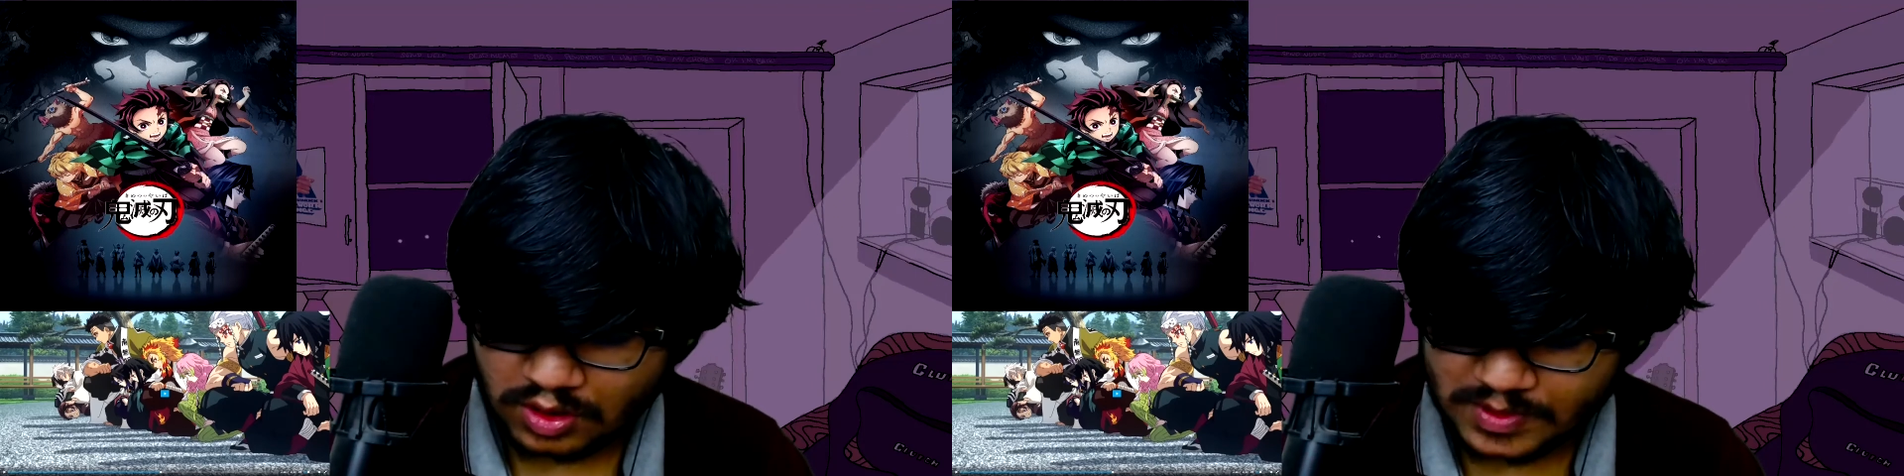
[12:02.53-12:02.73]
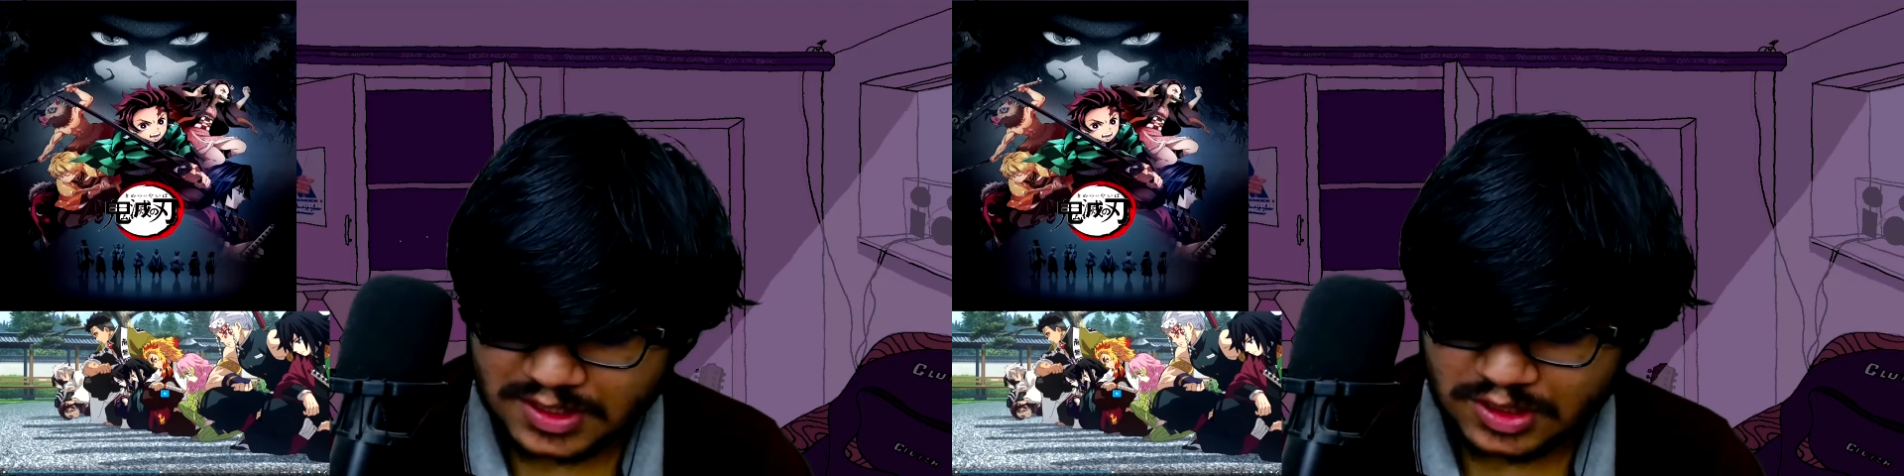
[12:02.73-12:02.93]

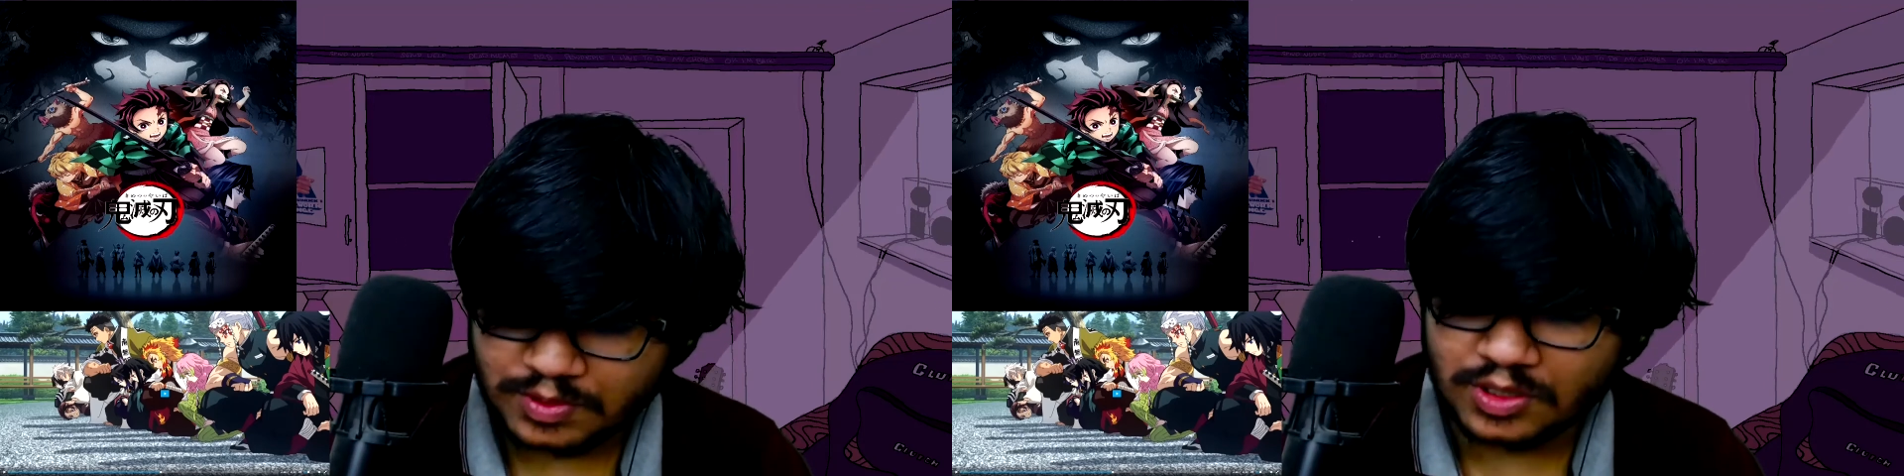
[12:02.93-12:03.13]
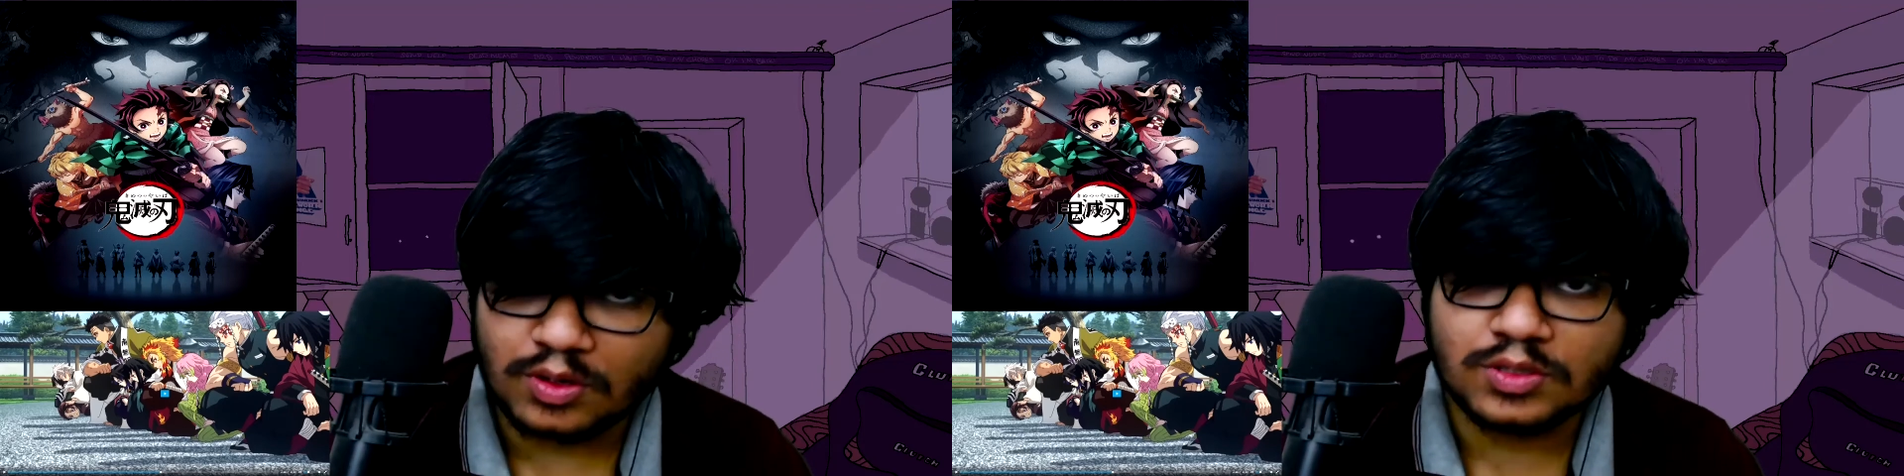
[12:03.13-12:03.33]
commit
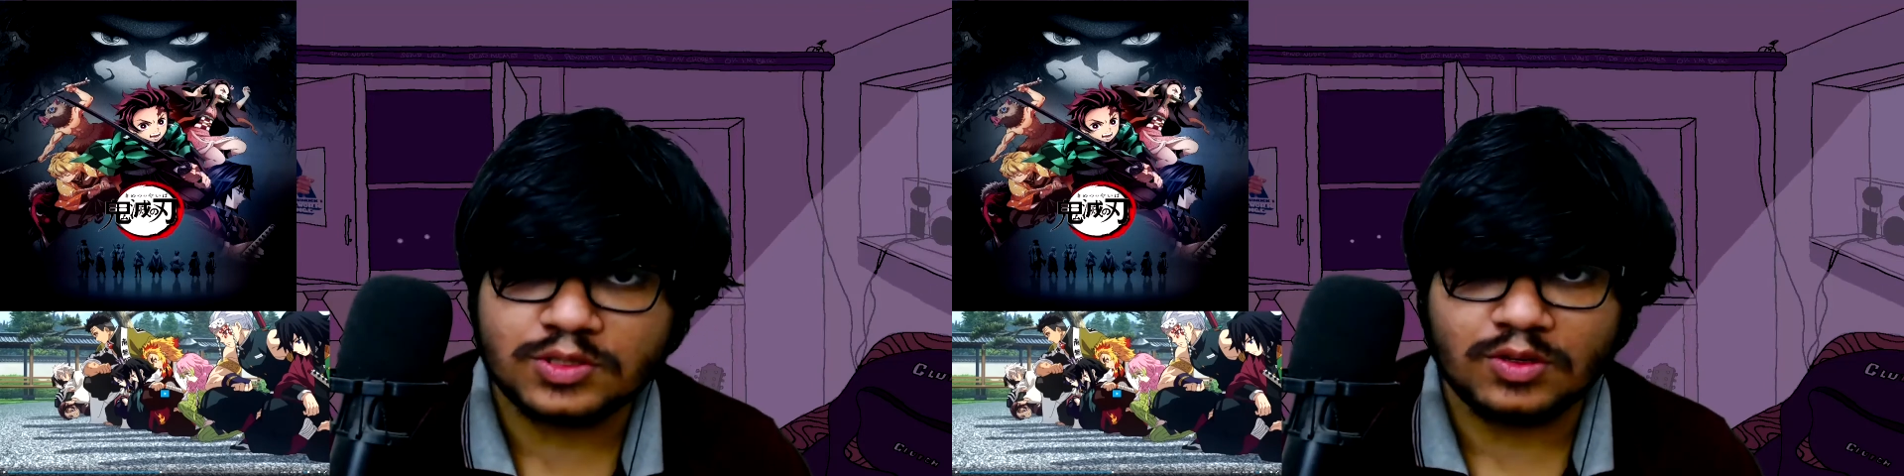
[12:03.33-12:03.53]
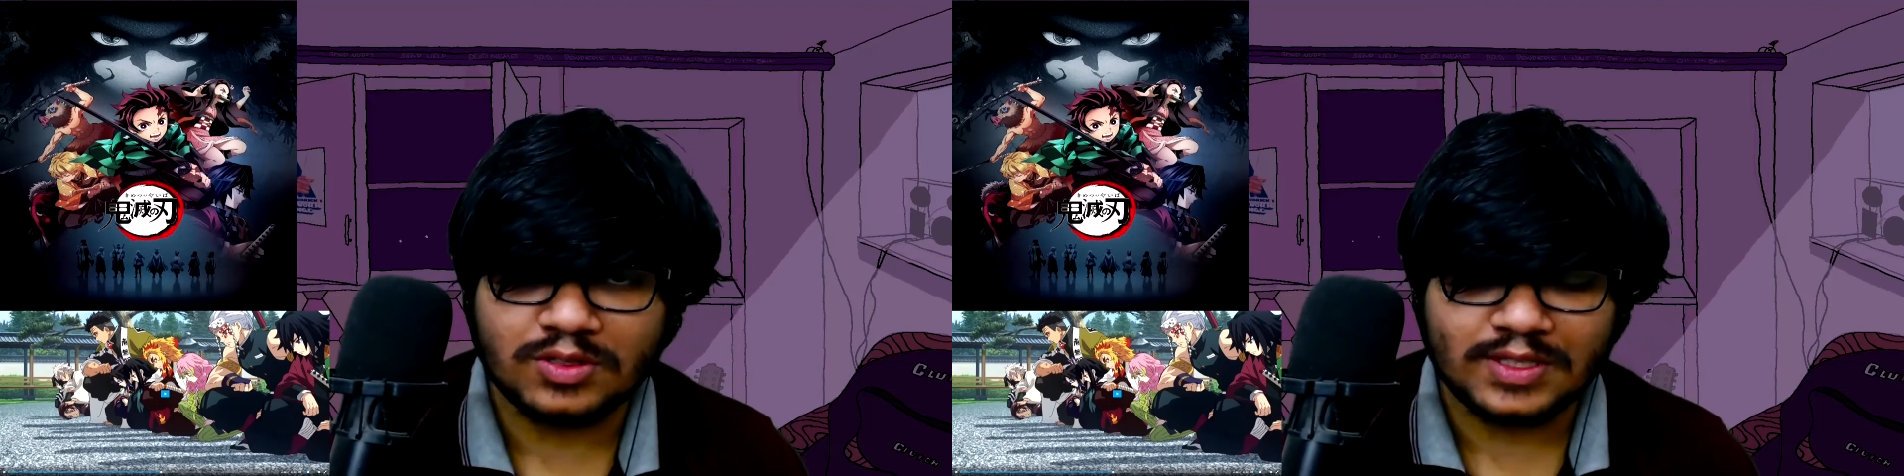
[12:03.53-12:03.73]
seppuku,
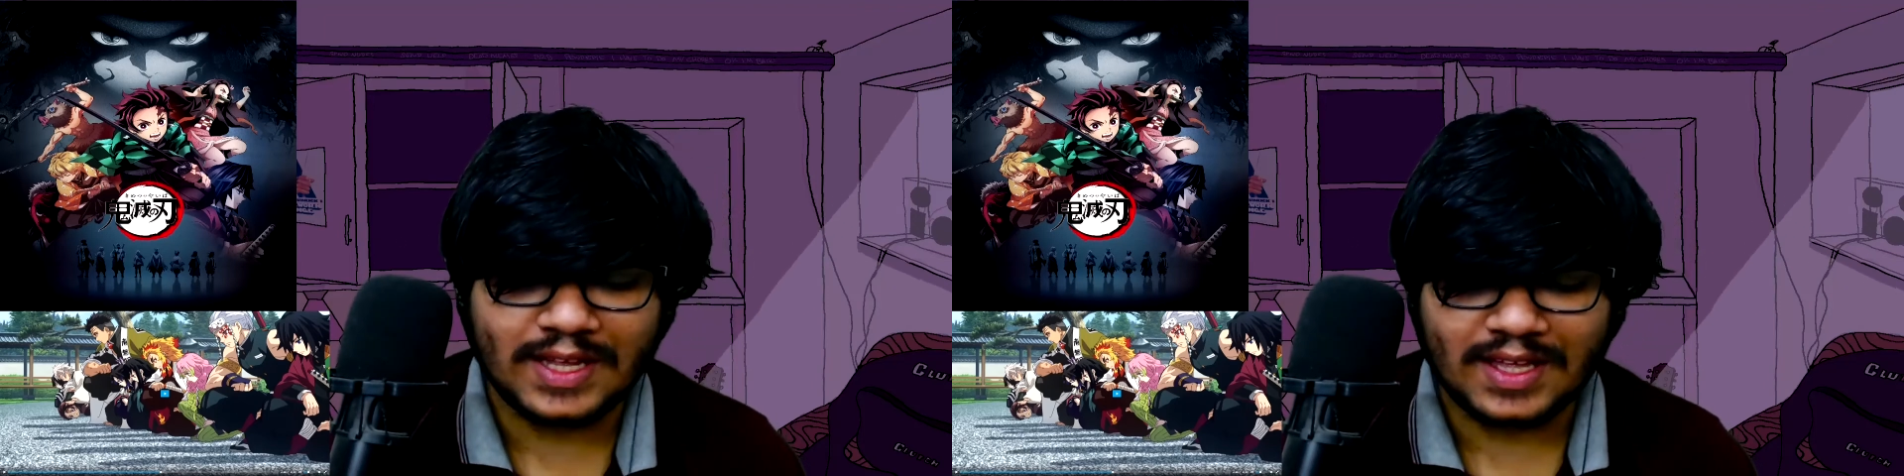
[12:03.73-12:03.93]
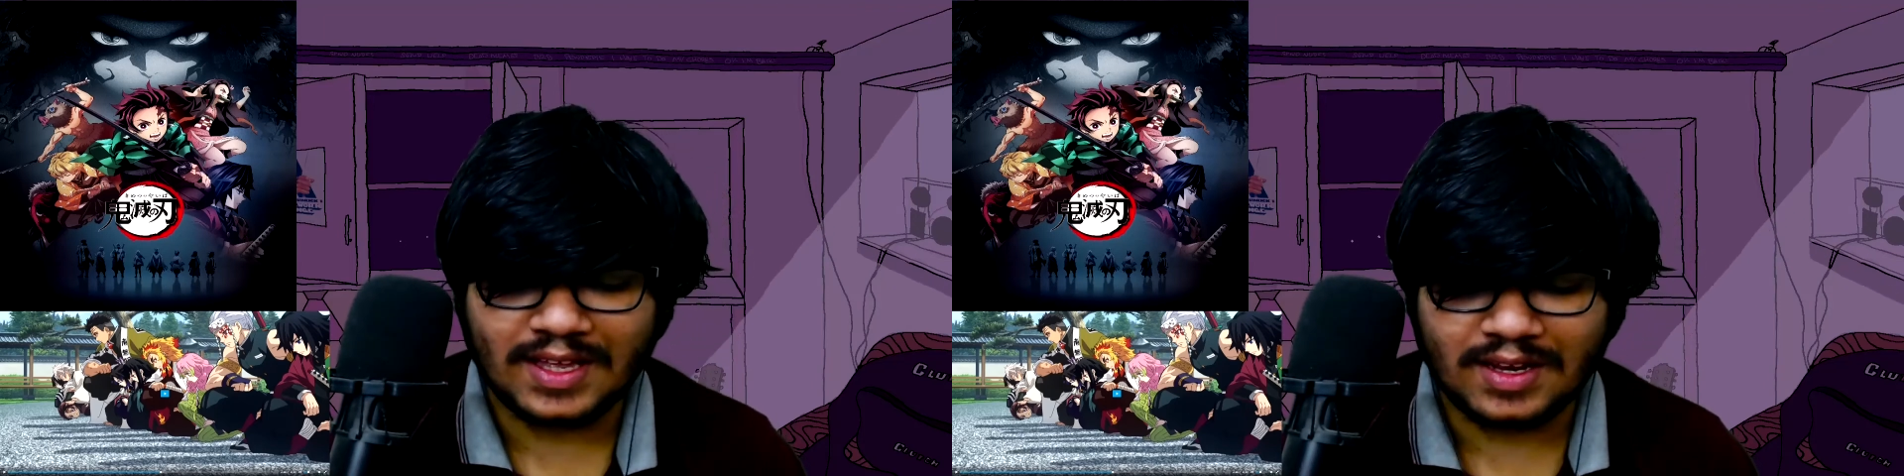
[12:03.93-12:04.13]
so they
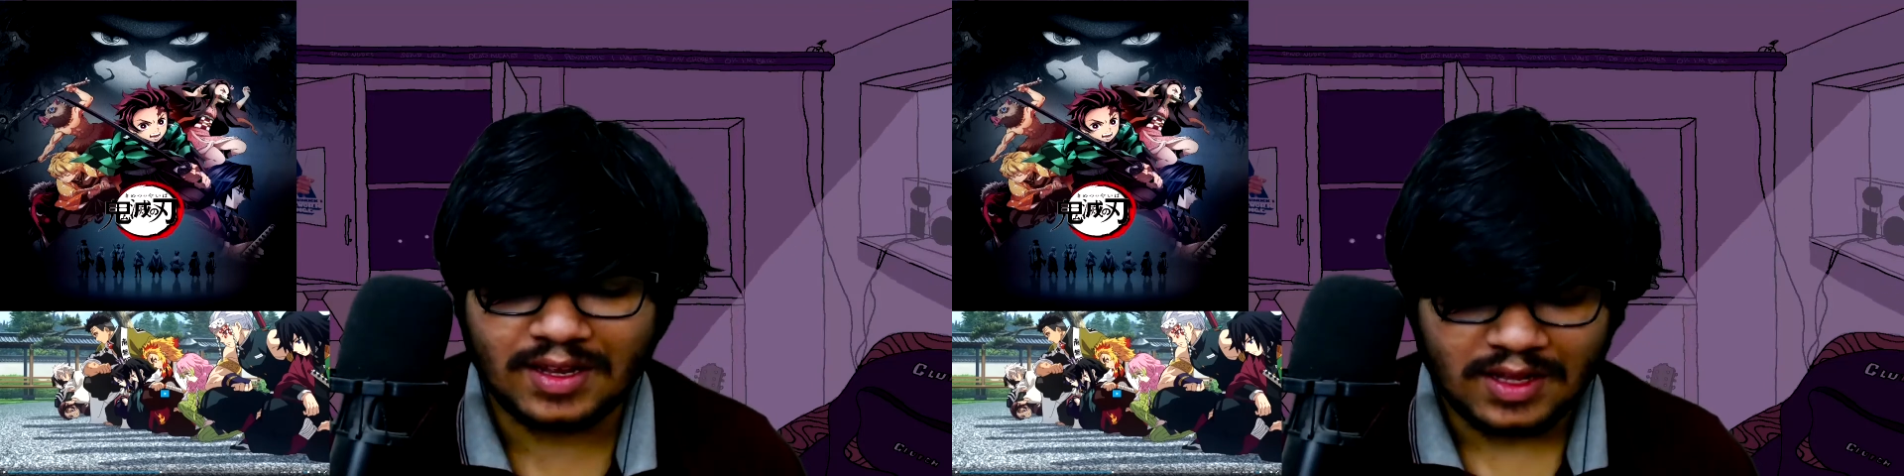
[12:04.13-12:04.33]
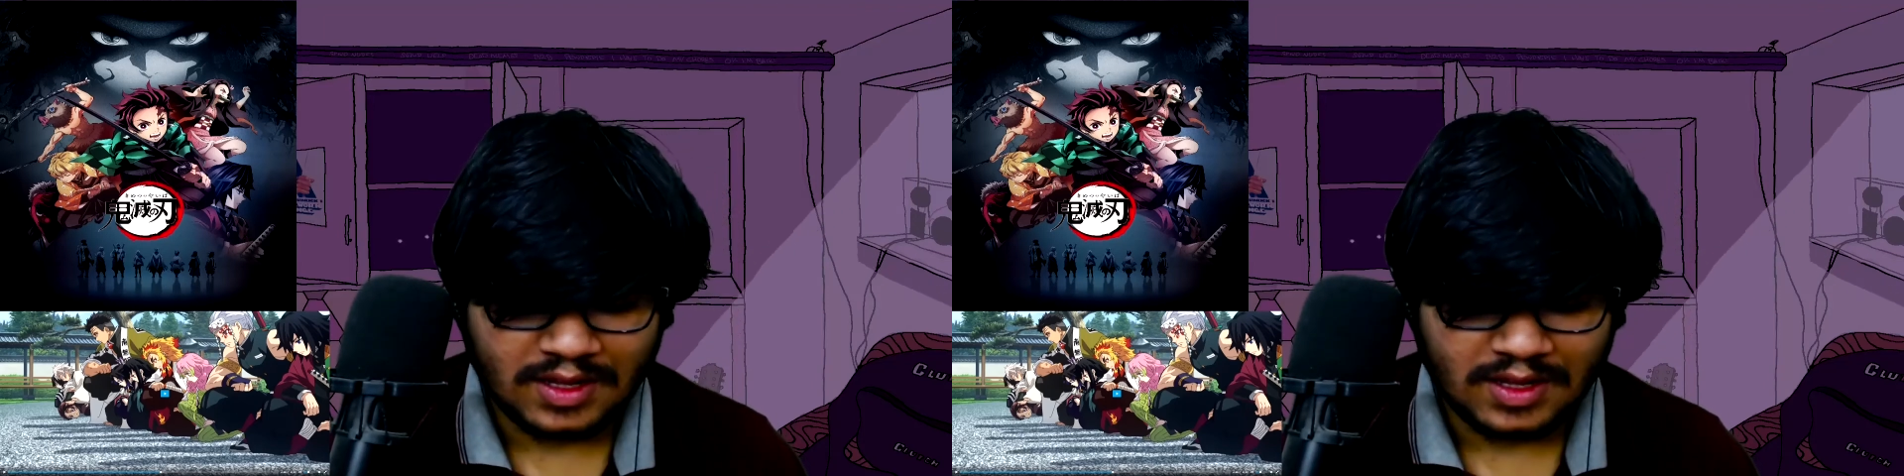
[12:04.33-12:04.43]
can